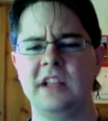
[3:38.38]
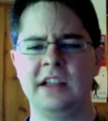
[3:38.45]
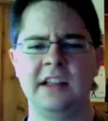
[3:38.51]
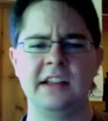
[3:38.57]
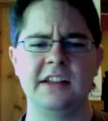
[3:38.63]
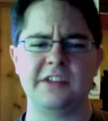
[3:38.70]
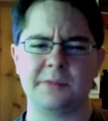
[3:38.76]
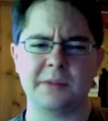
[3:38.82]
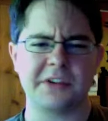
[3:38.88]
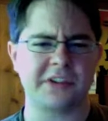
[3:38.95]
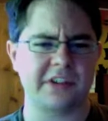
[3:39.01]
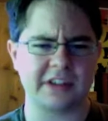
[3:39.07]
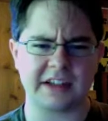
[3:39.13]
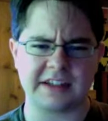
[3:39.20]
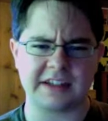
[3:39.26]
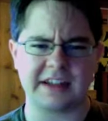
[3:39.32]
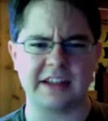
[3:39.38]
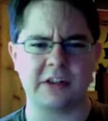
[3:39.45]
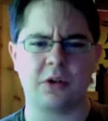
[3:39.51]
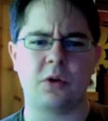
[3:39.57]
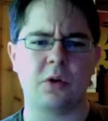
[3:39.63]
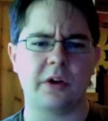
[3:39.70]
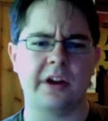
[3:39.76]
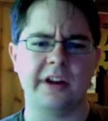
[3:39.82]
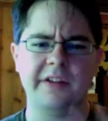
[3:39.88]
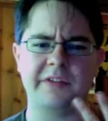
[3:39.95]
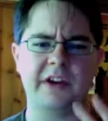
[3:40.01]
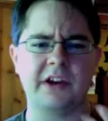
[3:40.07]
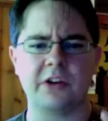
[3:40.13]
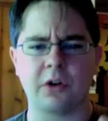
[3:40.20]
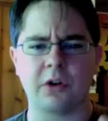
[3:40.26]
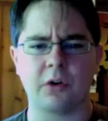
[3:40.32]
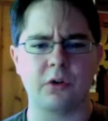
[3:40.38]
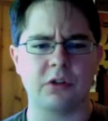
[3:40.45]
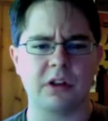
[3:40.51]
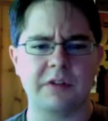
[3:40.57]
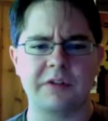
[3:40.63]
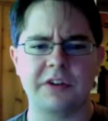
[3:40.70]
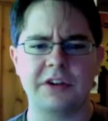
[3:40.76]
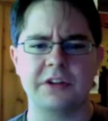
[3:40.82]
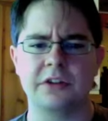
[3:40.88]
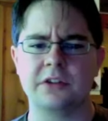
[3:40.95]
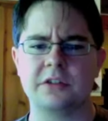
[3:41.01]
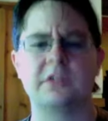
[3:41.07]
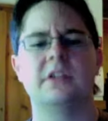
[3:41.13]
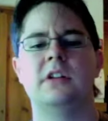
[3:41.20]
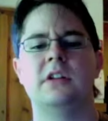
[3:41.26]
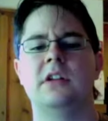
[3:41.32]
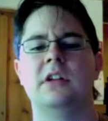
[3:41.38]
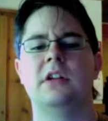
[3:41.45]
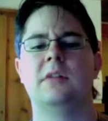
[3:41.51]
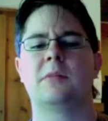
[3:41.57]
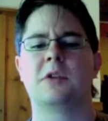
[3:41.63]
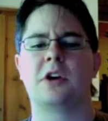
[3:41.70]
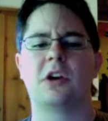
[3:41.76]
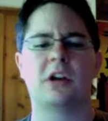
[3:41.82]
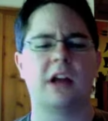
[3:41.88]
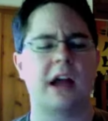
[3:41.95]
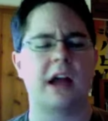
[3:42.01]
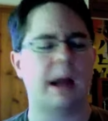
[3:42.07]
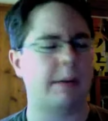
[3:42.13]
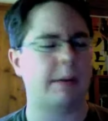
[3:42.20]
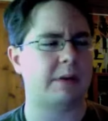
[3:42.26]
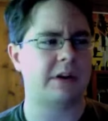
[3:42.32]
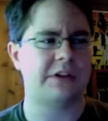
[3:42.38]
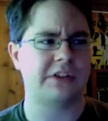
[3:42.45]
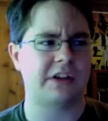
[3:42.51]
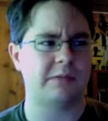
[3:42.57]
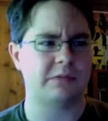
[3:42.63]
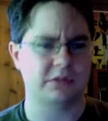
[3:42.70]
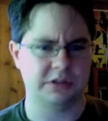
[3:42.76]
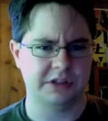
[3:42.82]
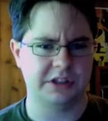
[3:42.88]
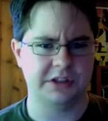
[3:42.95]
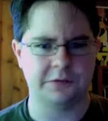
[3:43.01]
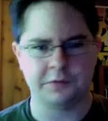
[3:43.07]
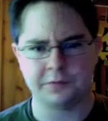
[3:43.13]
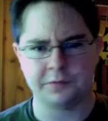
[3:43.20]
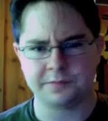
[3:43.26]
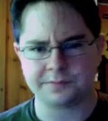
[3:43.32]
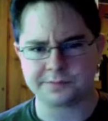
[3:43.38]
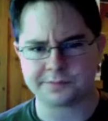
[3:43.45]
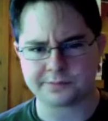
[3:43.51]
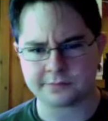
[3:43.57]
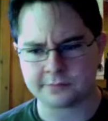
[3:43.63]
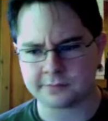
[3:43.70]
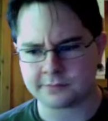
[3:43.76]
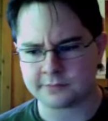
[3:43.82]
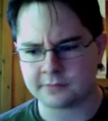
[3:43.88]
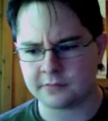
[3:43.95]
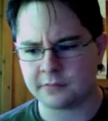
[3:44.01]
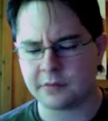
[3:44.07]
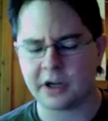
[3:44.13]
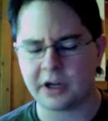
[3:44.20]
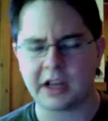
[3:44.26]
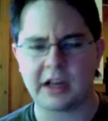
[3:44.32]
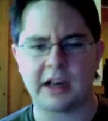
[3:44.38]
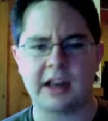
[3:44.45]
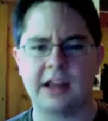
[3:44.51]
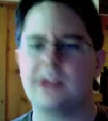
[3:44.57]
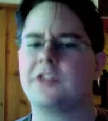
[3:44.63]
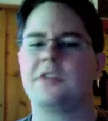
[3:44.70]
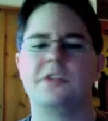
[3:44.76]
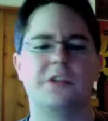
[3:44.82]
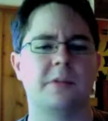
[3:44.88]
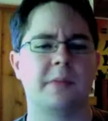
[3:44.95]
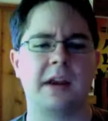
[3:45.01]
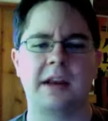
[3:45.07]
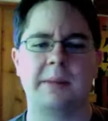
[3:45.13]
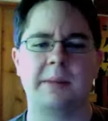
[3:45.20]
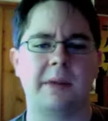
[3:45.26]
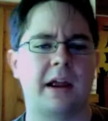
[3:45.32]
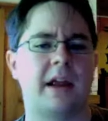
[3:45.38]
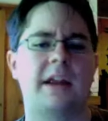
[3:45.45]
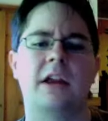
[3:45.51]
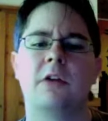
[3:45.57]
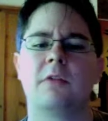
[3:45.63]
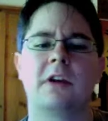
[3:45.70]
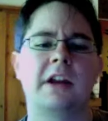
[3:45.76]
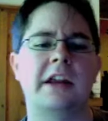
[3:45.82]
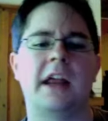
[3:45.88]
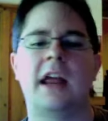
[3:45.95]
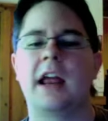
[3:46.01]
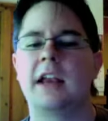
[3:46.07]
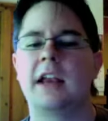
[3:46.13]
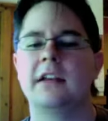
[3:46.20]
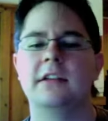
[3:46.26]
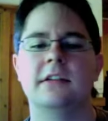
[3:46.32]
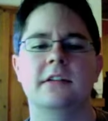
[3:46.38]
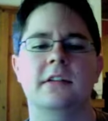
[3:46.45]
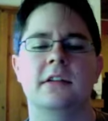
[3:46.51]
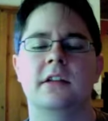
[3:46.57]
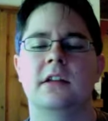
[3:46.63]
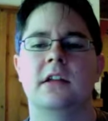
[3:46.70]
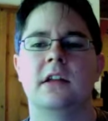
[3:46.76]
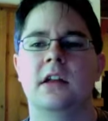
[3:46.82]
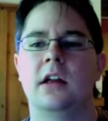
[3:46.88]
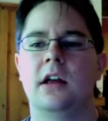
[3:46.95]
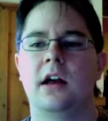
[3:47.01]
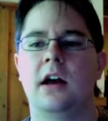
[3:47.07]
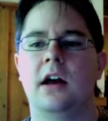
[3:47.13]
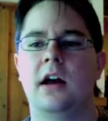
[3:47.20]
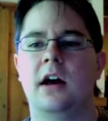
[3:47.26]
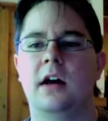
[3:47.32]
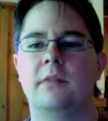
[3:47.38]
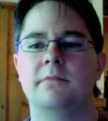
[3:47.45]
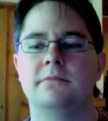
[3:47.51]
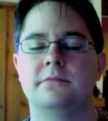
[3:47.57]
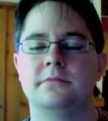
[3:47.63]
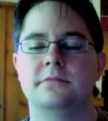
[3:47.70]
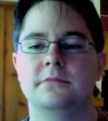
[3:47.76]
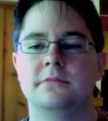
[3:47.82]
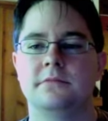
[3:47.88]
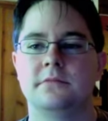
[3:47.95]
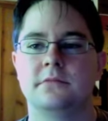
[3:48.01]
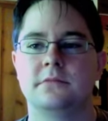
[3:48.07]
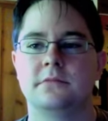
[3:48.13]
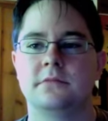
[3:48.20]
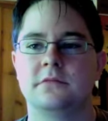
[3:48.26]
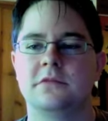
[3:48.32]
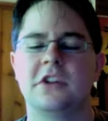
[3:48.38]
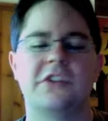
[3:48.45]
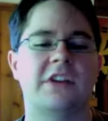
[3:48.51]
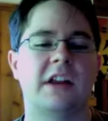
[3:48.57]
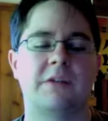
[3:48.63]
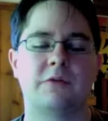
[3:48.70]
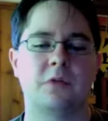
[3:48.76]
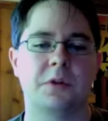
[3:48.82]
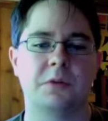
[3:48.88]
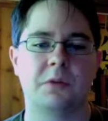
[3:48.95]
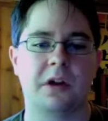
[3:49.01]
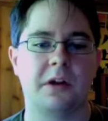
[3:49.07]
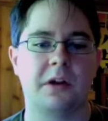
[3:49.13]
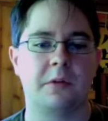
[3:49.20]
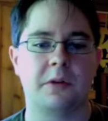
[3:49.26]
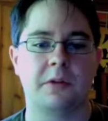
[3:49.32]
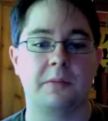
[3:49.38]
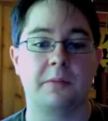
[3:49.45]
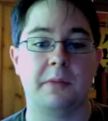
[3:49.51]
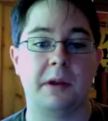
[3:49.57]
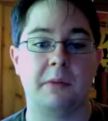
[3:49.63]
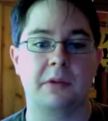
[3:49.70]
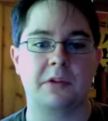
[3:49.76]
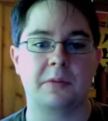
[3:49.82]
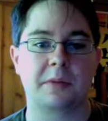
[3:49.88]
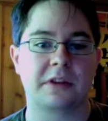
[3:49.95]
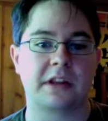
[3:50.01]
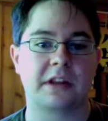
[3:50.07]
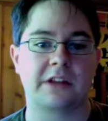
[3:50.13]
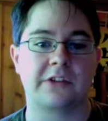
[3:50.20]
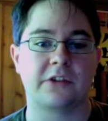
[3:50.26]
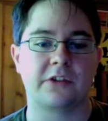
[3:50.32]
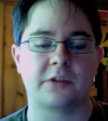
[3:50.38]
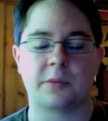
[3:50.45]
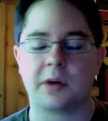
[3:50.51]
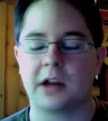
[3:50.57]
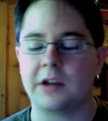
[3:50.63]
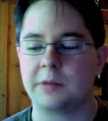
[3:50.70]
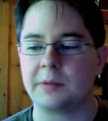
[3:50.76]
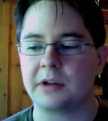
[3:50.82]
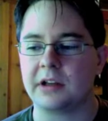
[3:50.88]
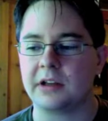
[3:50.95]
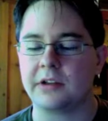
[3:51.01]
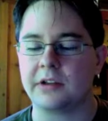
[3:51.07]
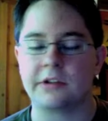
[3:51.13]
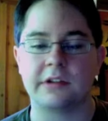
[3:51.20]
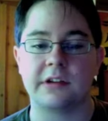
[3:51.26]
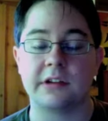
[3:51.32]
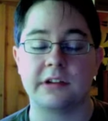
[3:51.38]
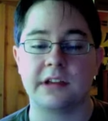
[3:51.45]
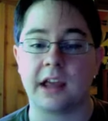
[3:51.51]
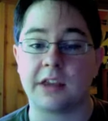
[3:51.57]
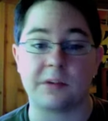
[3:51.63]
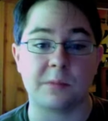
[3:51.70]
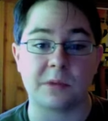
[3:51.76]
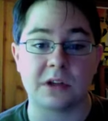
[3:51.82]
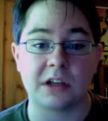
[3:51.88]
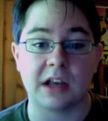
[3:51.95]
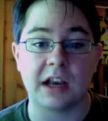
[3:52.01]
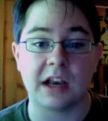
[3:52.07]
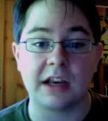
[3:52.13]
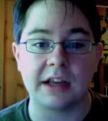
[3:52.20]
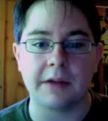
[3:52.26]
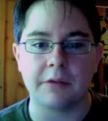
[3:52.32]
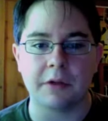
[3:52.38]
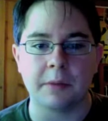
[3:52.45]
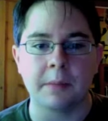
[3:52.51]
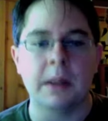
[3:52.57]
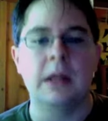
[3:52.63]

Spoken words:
It's missing like De La Hoya, Vander Holyfield, Bernard Hopkins, I believe, but it has your Manny Pacquiao, Ricky Hatton. Doesn't have Floyd Mayweather, but that's no surprise because he hasn't been in any of them,